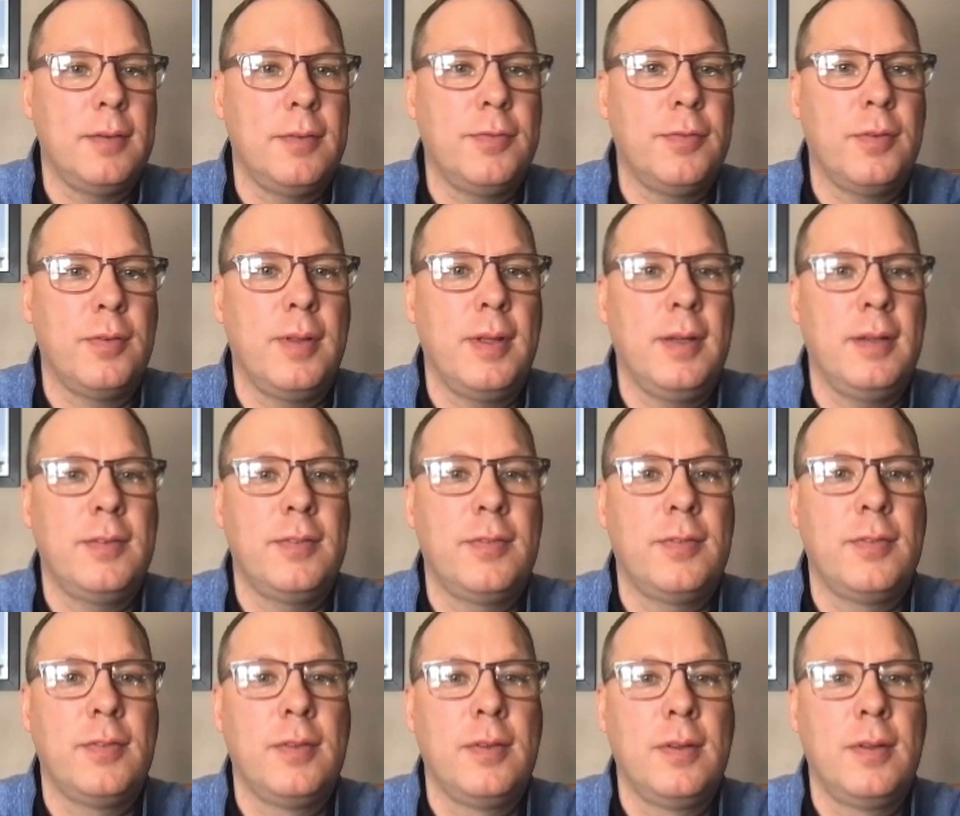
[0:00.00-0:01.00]
for
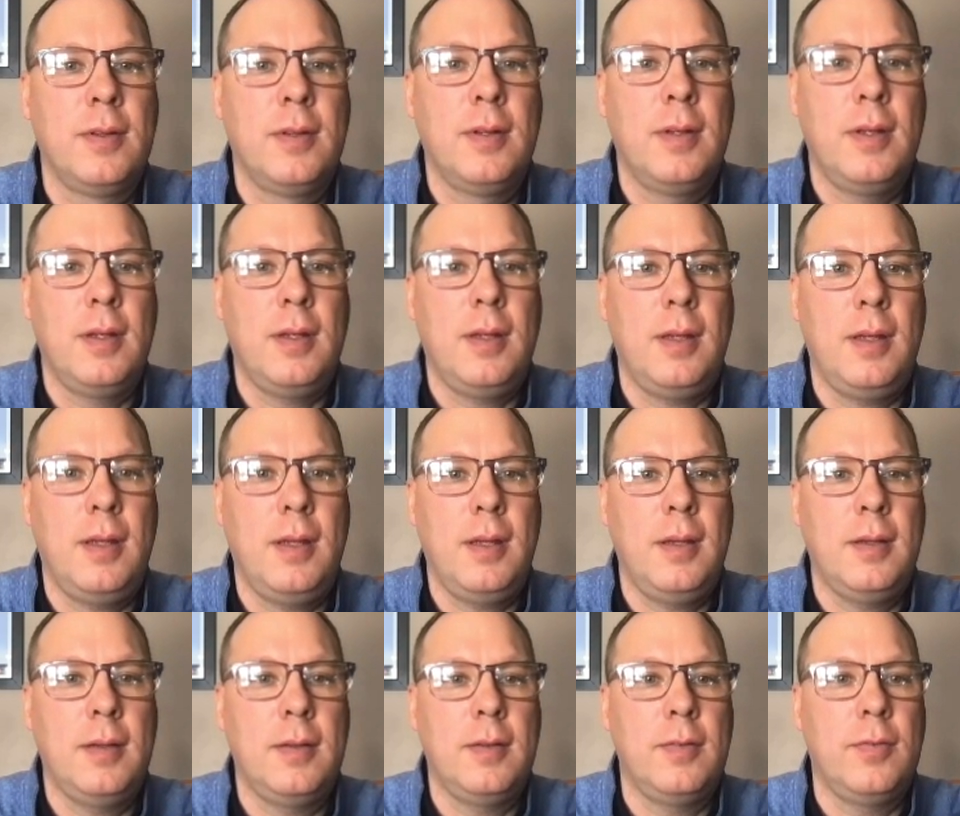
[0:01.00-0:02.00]
this
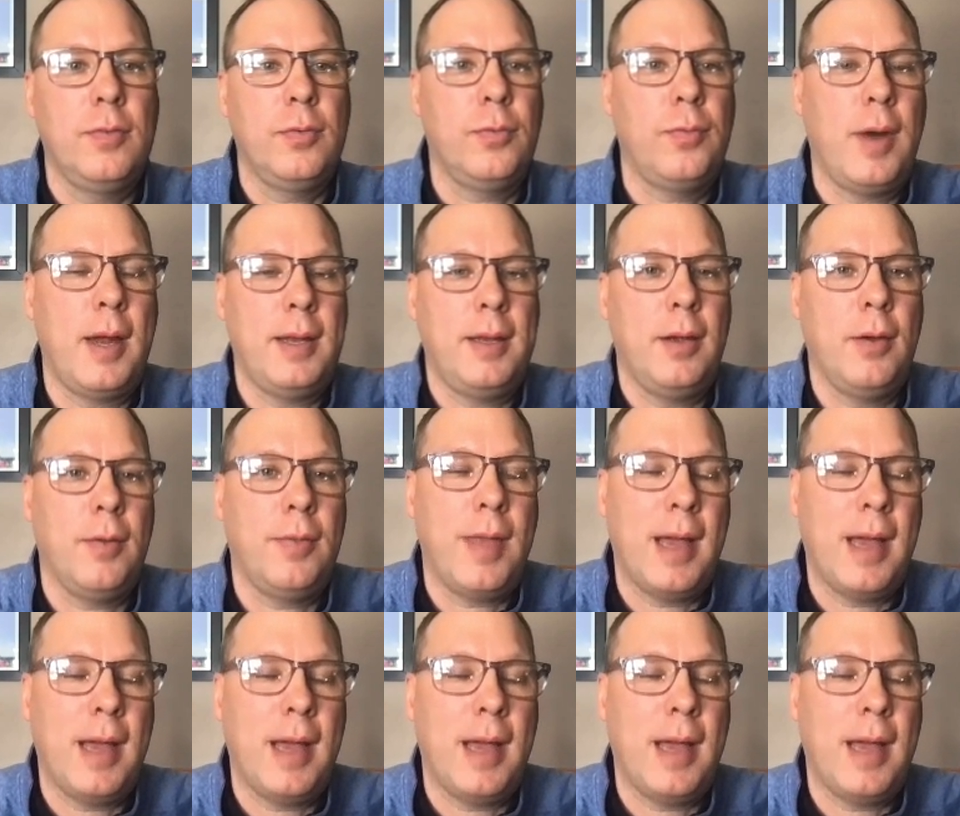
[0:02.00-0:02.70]
is right here.